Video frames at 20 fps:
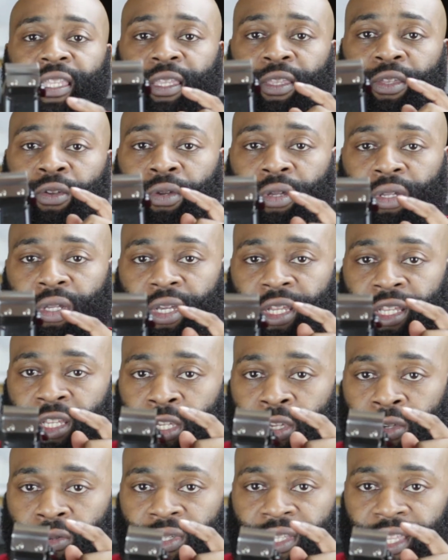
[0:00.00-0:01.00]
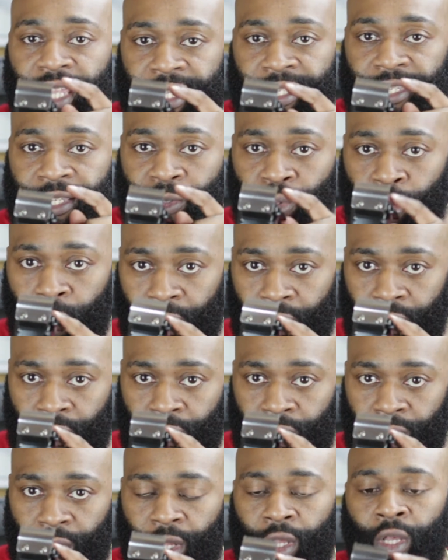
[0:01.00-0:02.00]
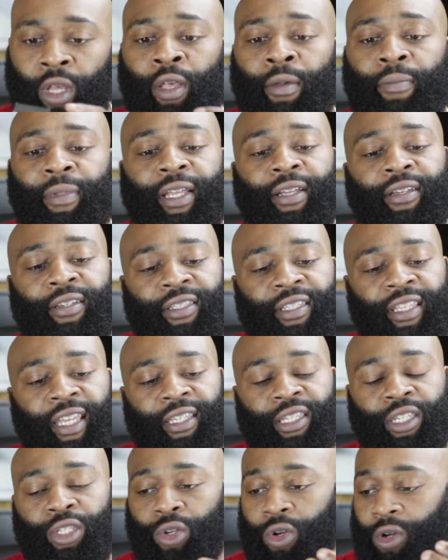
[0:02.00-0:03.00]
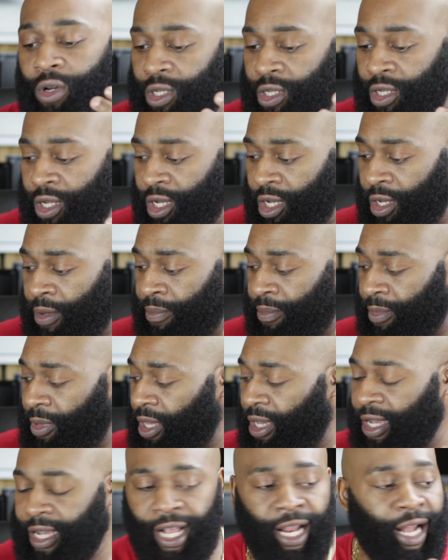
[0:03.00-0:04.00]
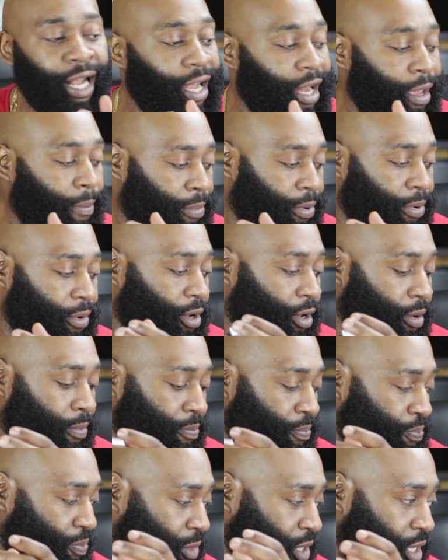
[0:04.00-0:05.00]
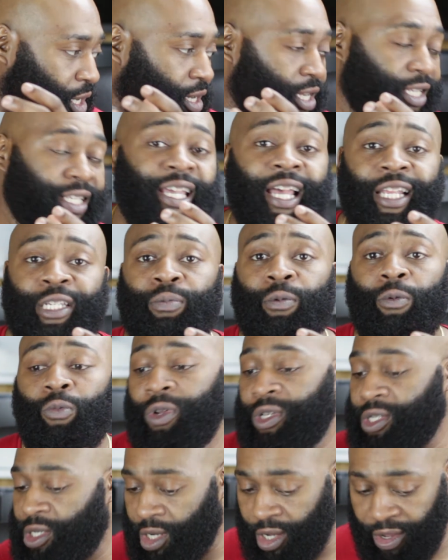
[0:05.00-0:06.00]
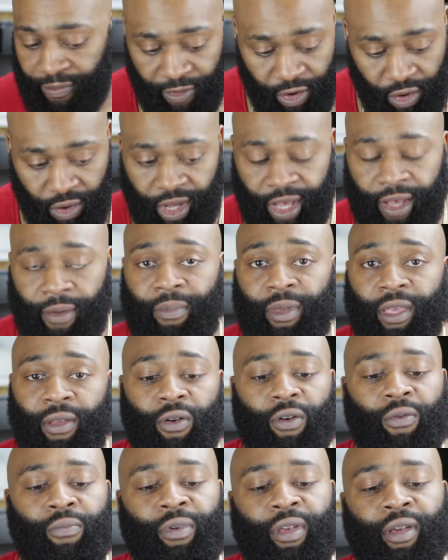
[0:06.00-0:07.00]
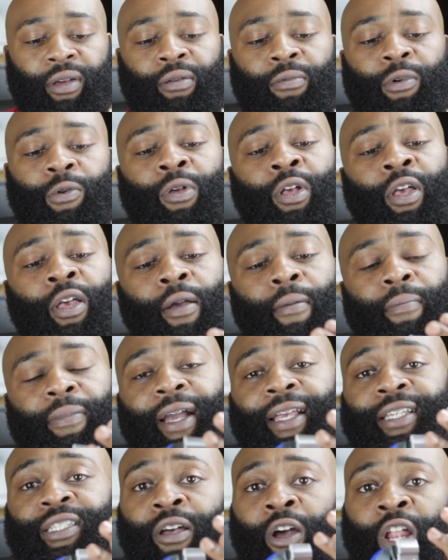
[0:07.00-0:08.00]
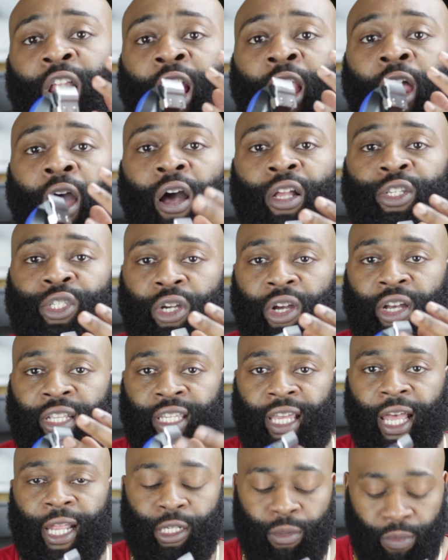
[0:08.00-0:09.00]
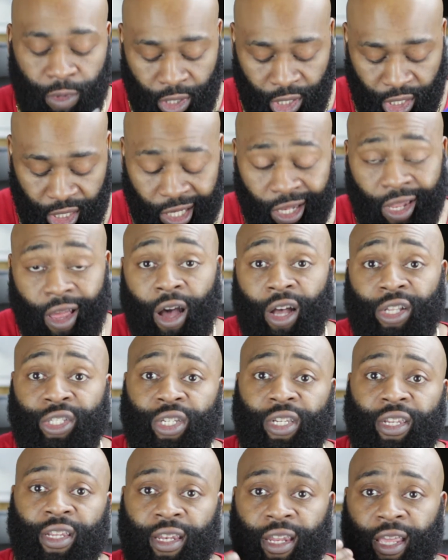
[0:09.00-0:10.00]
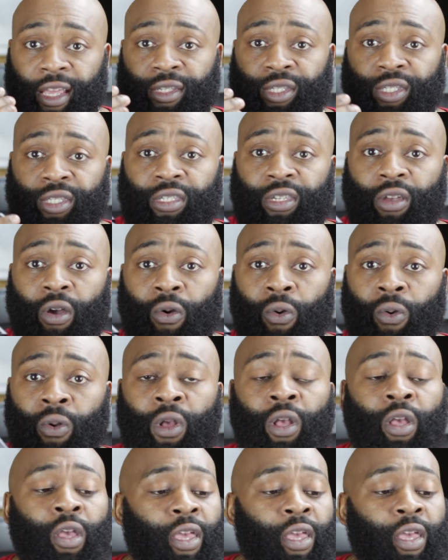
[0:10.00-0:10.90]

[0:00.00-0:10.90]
you can use this as well, because this has got a clip, an attachment which I haven't got on me at the moment, but it's a larger attachment. It's larger than this, so